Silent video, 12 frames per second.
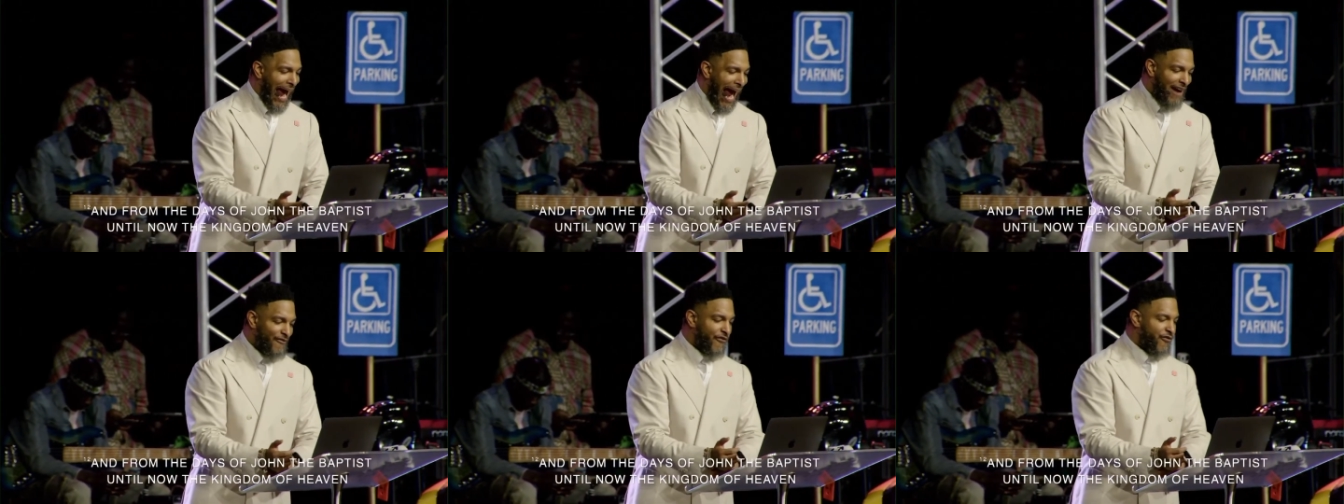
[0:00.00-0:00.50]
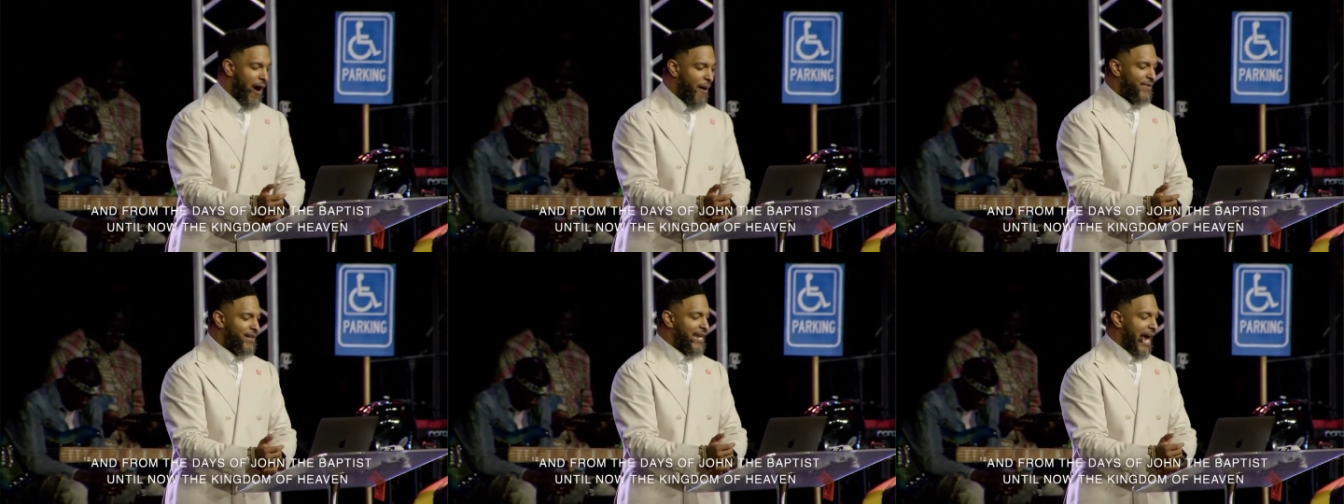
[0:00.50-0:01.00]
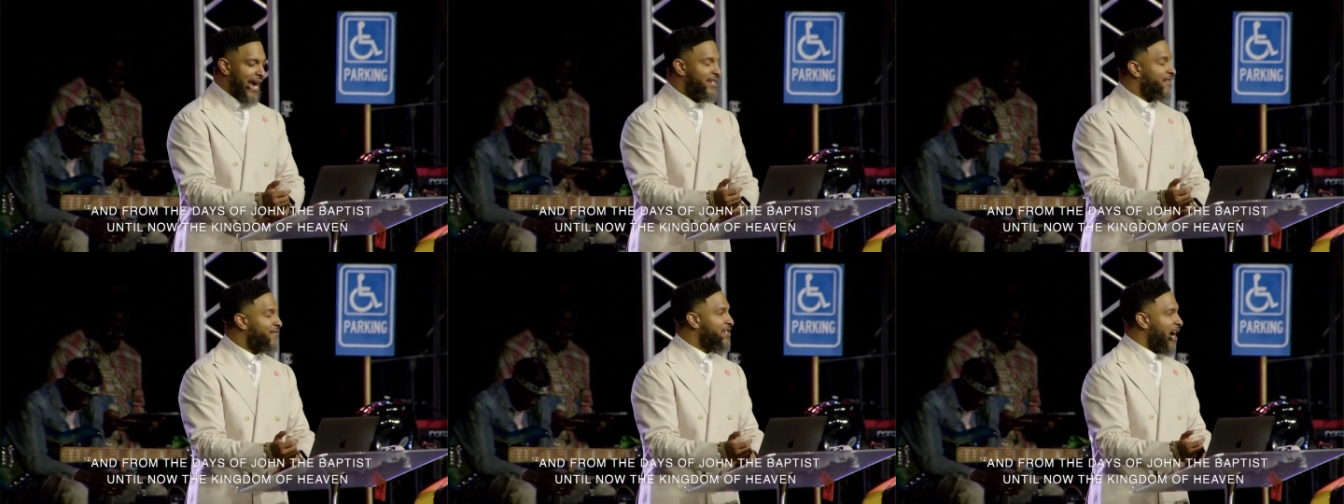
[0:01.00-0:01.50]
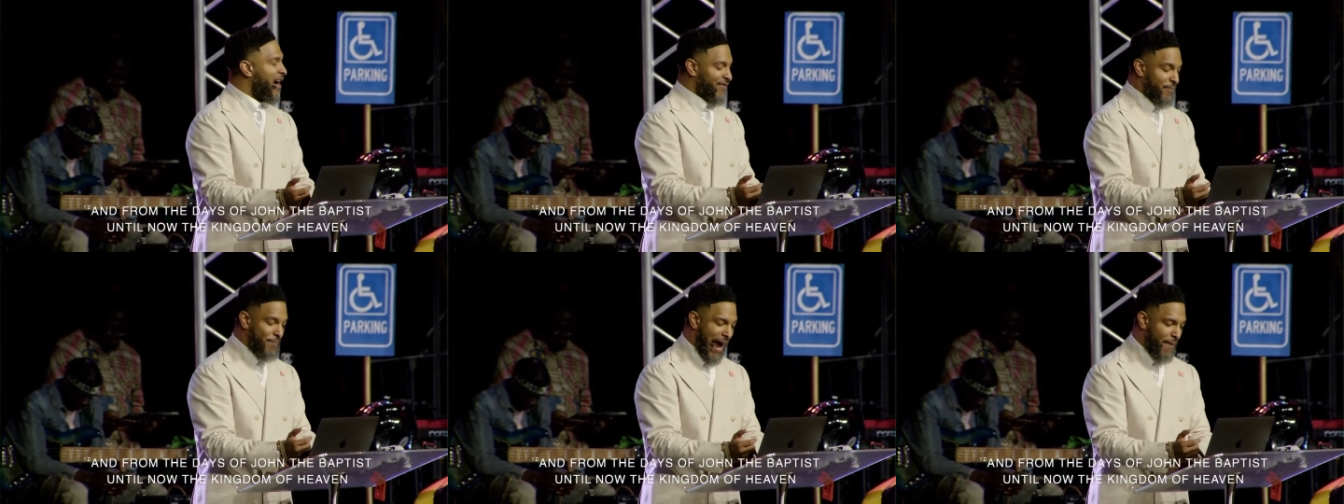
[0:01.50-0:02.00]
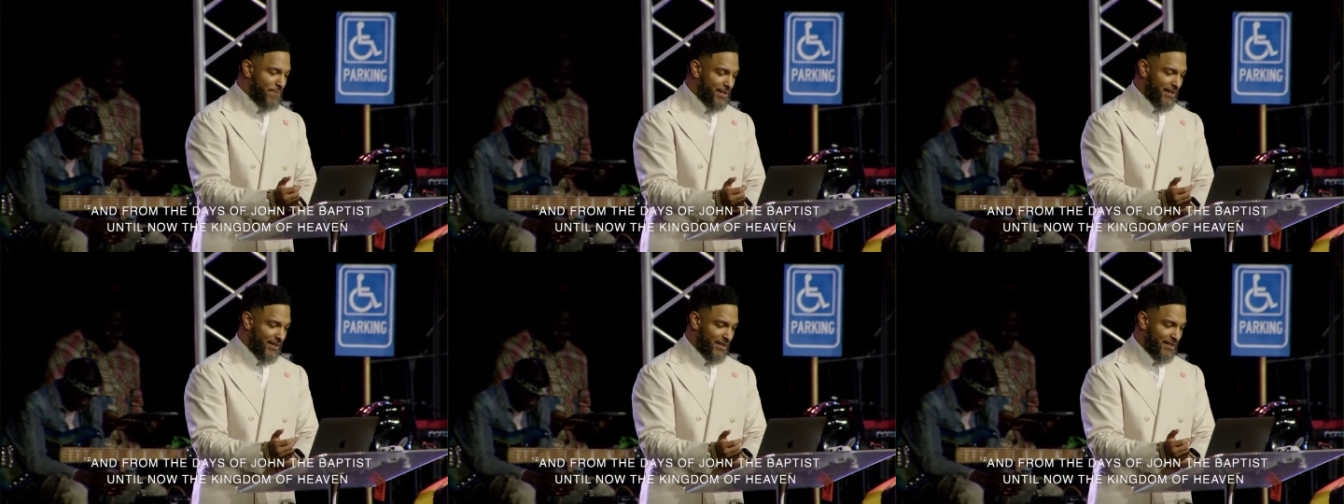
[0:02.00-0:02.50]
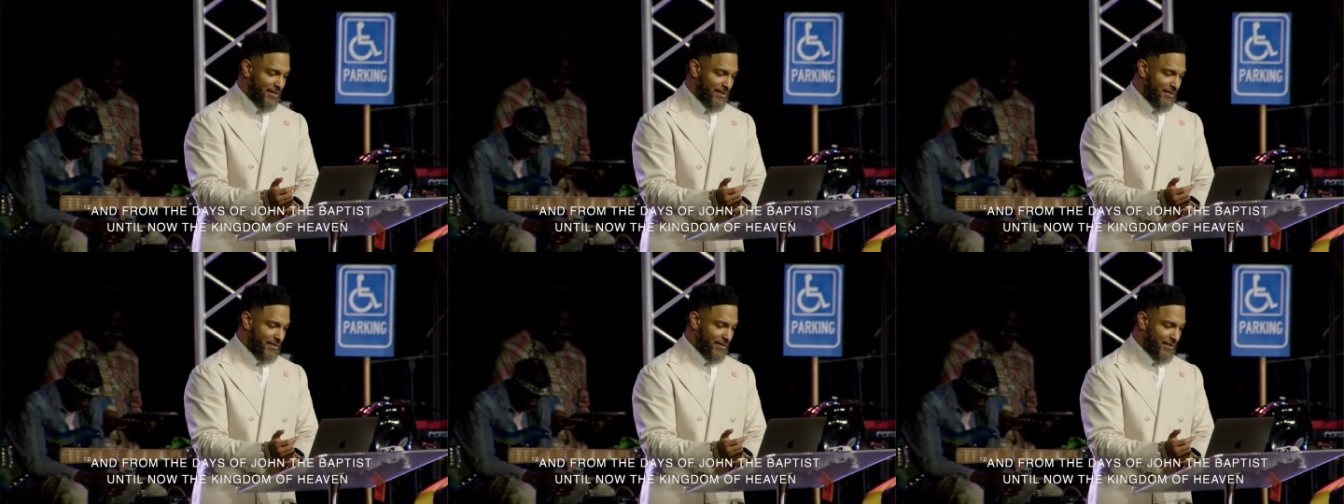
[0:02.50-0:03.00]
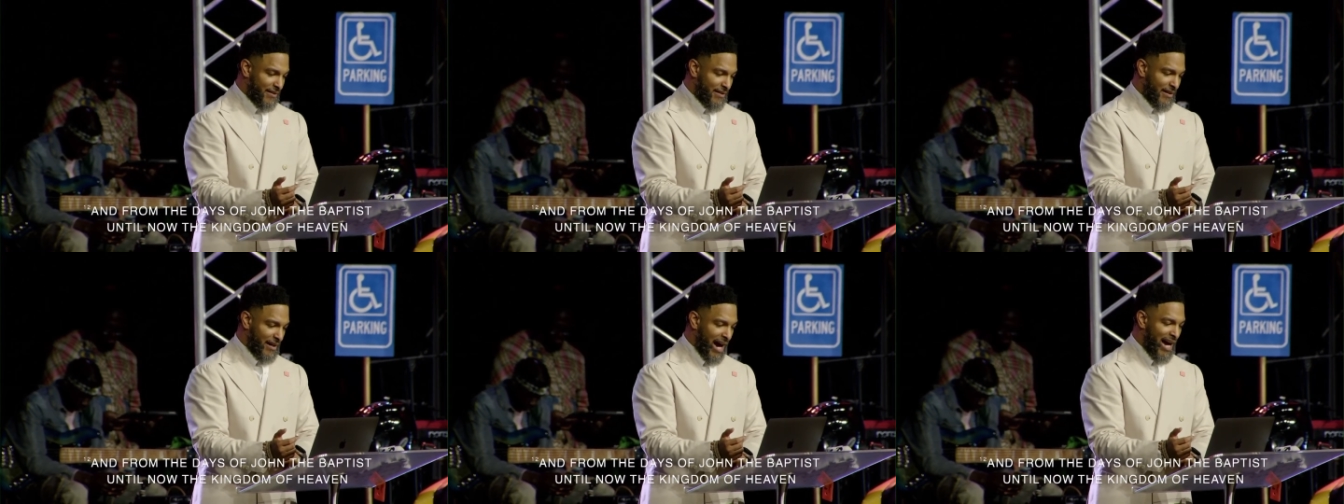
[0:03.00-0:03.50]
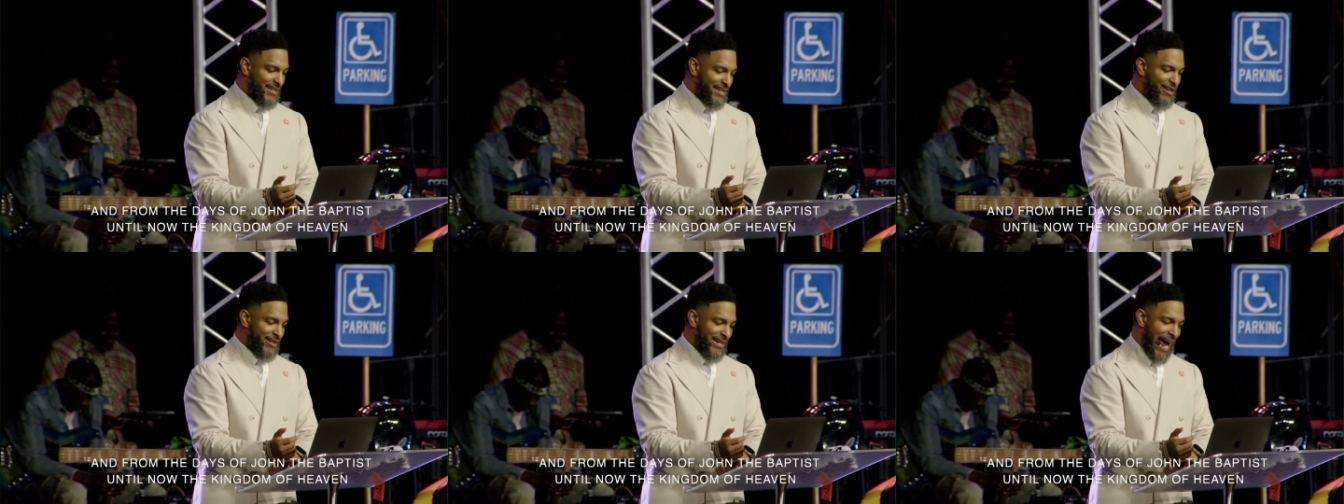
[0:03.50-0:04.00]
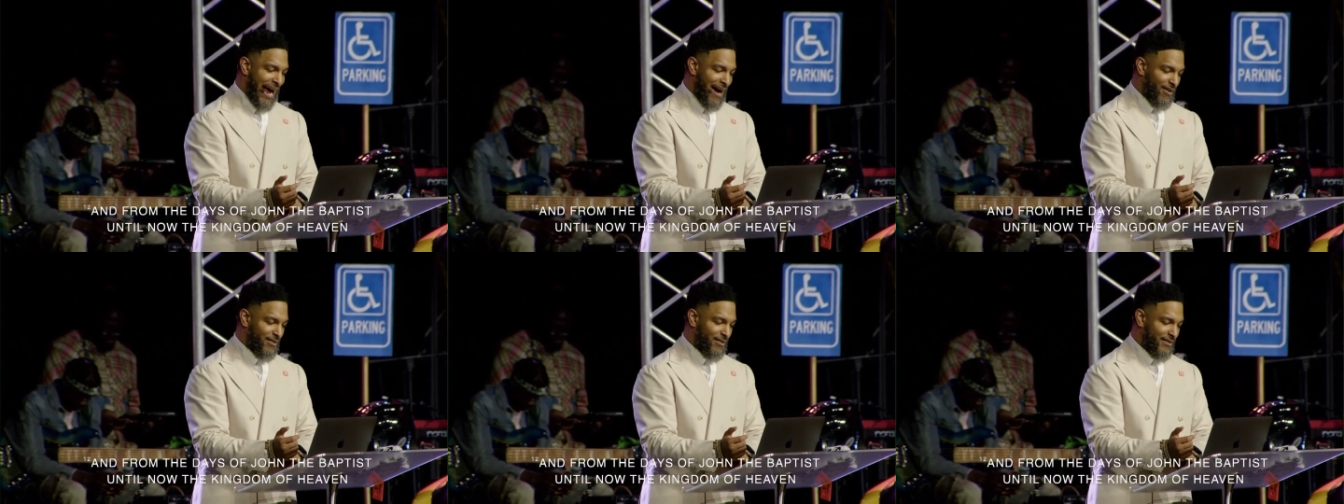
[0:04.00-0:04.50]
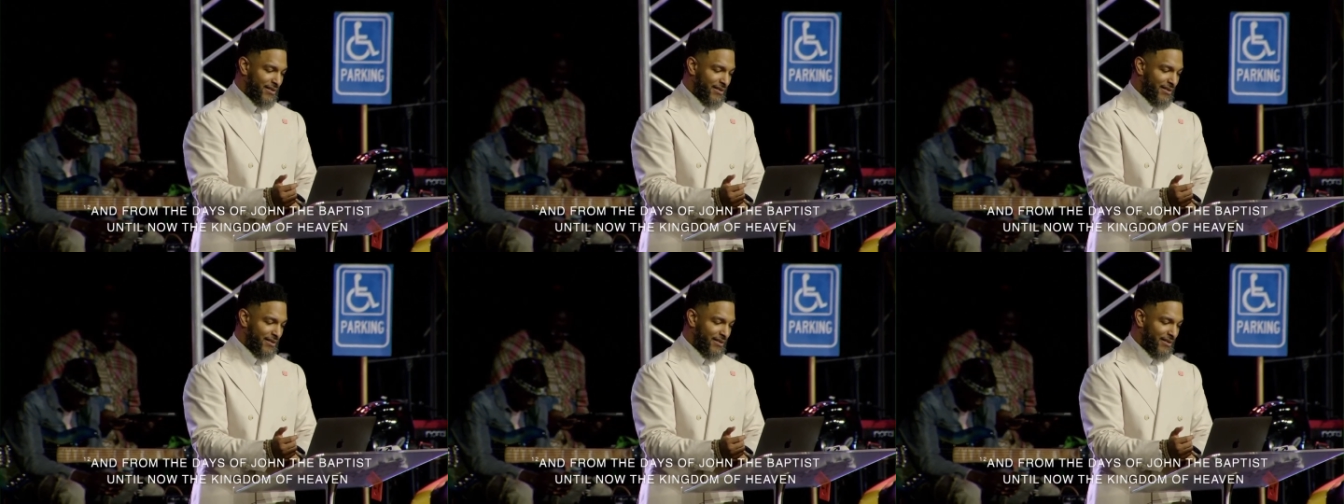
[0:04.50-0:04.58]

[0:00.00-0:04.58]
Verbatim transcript: And from the days of John the Baptist until now,